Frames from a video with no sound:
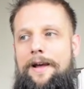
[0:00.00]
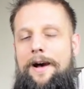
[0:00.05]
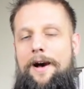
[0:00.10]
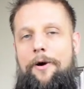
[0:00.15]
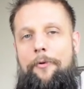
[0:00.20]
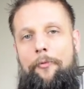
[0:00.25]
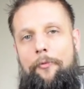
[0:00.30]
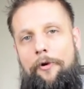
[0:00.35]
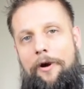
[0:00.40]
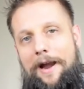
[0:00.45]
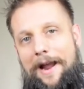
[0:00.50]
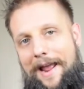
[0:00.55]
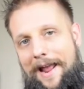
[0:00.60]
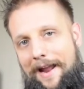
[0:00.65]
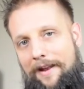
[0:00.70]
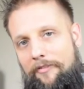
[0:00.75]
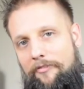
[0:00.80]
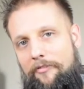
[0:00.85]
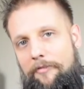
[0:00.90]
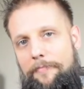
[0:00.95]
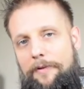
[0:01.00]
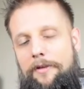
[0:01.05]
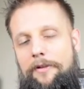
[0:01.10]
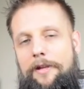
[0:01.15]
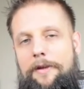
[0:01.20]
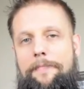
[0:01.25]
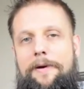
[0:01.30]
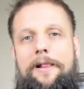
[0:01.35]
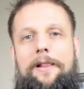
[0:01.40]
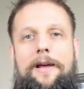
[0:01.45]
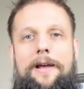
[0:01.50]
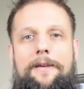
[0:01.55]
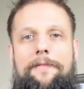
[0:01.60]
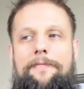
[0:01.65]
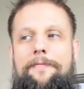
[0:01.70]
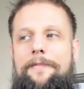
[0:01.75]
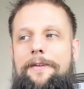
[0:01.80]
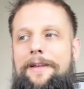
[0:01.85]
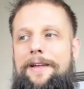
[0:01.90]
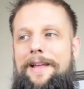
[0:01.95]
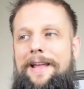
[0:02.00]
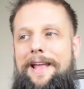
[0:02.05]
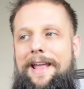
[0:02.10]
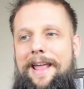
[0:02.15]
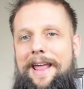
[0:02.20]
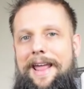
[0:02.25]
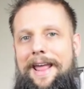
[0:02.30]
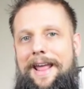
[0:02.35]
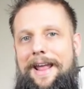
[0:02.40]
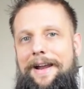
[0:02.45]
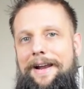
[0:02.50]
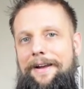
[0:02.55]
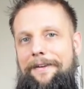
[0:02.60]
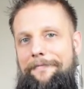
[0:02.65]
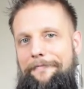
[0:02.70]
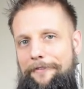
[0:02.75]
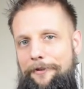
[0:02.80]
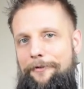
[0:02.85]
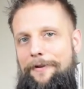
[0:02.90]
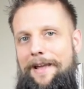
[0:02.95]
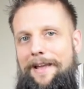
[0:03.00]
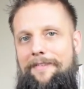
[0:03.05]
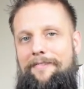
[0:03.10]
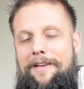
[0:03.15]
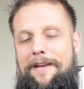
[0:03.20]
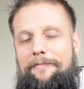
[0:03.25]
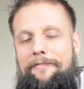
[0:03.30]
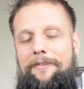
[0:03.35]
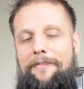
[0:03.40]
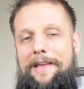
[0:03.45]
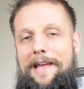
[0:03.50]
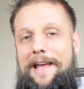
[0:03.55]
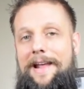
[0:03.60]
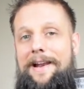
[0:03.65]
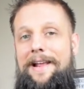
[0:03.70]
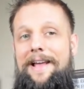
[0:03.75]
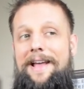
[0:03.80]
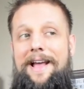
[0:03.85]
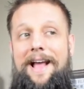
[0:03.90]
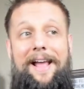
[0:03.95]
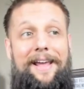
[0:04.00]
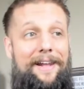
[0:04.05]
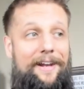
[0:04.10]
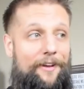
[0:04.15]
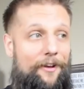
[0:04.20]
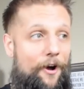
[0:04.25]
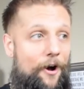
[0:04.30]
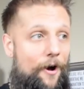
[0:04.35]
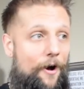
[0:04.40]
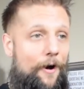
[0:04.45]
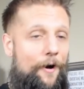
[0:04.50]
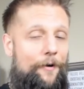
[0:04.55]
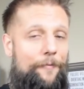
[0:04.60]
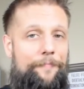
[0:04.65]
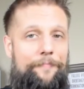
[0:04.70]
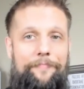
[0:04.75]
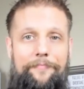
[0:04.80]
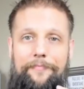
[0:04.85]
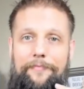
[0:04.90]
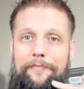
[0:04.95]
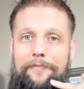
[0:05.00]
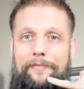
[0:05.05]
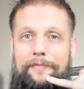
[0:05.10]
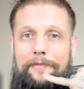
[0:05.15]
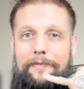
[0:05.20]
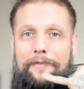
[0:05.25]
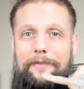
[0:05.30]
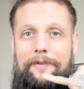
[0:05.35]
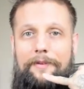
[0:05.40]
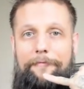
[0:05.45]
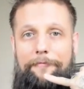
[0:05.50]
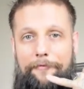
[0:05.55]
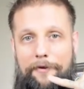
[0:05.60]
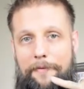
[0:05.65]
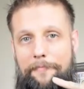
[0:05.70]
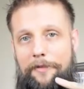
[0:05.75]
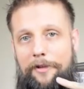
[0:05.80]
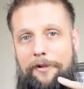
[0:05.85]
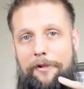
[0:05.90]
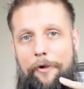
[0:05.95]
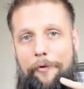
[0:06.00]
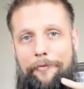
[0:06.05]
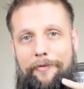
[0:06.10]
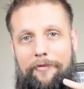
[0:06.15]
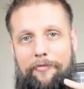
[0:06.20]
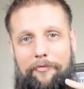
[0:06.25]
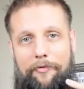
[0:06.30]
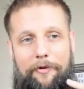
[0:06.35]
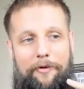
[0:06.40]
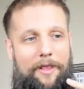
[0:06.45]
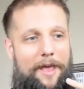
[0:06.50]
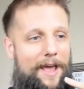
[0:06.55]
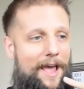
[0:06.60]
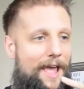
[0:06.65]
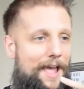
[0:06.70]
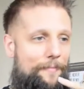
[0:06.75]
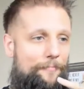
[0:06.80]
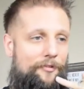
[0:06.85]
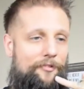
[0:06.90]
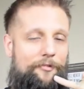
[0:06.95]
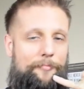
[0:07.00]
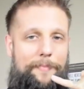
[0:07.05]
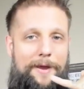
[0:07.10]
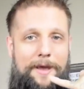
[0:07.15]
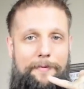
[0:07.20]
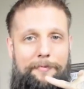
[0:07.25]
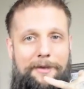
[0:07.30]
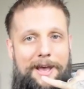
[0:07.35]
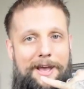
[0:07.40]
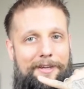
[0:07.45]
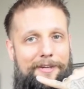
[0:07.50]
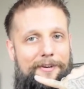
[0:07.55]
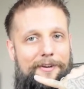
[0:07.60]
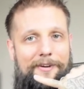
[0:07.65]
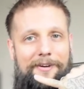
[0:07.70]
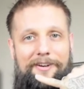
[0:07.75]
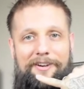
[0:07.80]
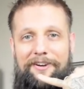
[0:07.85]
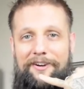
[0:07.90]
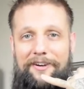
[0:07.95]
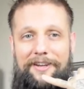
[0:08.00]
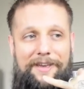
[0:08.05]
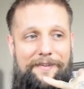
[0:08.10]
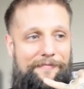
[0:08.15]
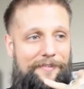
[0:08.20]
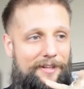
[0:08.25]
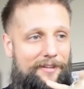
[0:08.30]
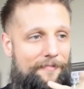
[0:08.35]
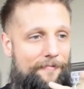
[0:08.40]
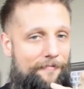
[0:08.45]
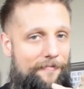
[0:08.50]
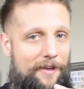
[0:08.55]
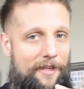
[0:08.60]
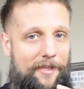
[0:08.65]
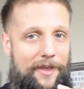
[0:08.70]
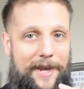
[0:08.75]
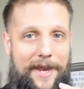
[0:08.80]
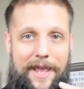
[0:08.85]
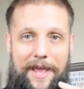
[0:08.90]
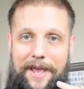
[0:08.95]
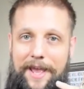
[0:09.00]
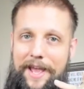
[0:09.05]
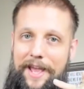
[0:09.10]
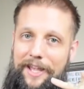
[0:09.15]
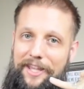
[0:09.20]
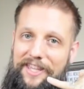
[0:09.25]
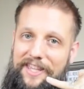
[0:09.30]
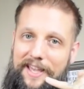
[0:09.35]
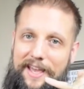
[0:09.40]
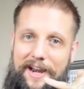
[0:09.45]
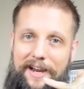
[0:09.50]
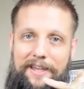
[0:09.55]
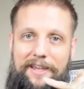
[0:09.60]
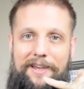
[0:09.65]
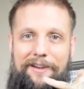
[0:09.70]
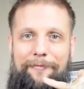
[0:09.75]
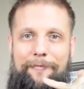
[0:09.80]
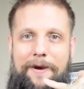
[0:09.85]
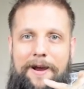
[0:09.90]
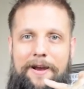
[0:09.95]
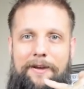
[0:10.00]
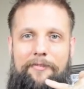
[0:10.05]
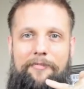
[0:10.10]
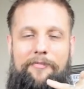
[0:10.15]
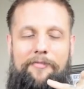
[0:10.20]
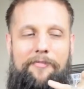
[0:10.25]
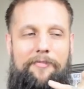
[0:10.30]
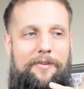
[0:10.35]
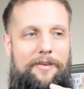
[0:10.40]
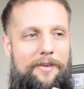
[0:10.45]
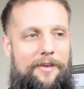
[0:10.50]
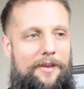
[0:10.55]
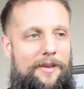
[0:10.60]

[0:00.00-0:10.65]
uh, where I had stability in my life. And a few days after that, I get a call from the clothing store like, hey, Mr. Babcock, you're, here, convicted felon. You got to kick rocks.